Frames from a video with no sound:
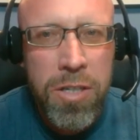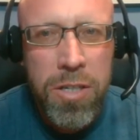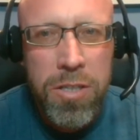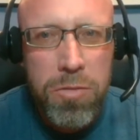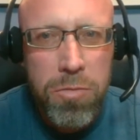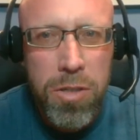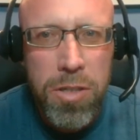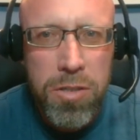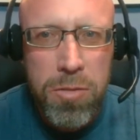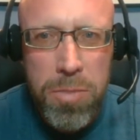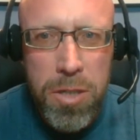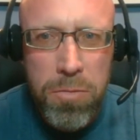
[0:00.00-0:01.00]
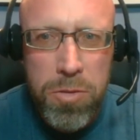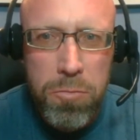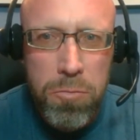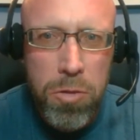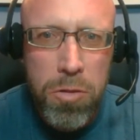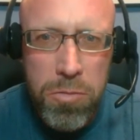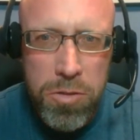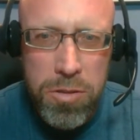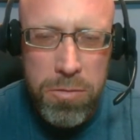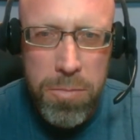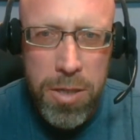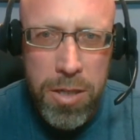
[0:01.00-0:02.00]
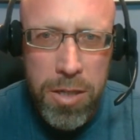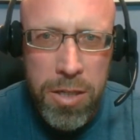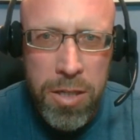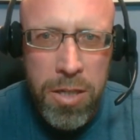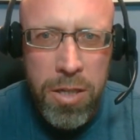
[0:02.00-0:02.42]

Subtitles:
is really to be able to work with somebody